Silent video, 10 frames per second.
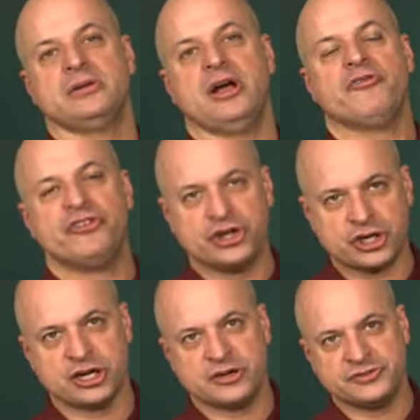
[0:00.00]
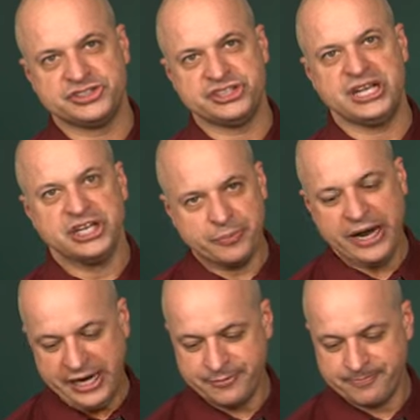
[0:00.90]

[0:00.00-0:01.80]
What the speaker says: of nerves in your brain.